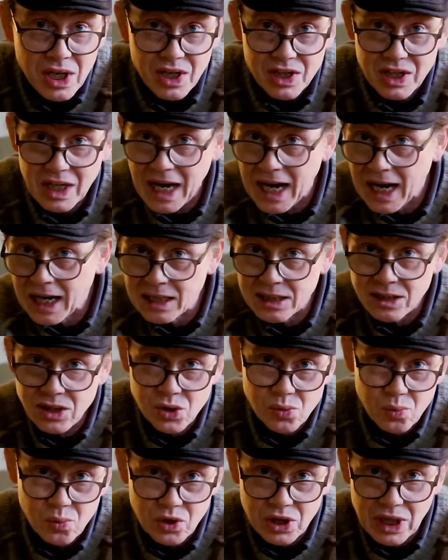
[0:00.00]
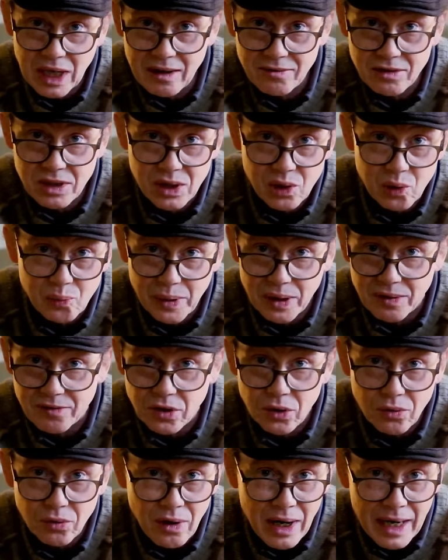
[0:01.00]
The hands would have a little bit of
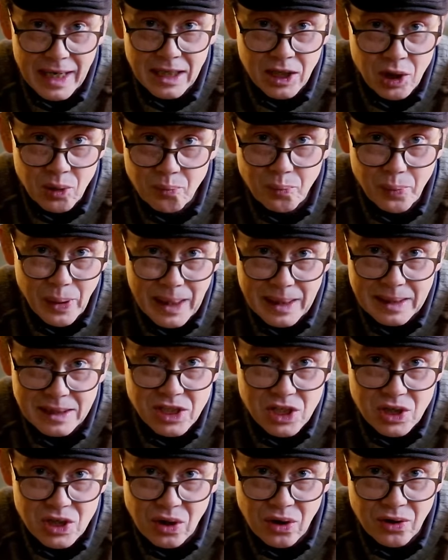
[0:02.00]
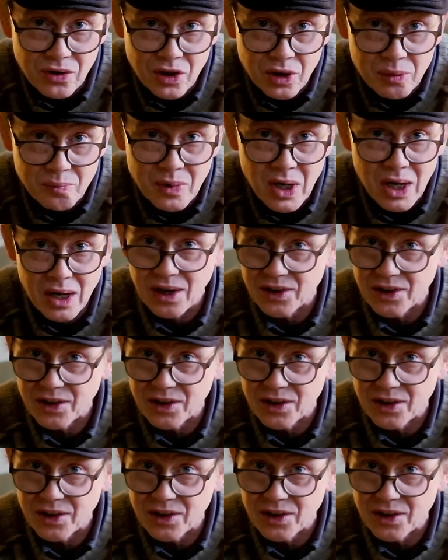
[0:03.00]
uranium painted on them.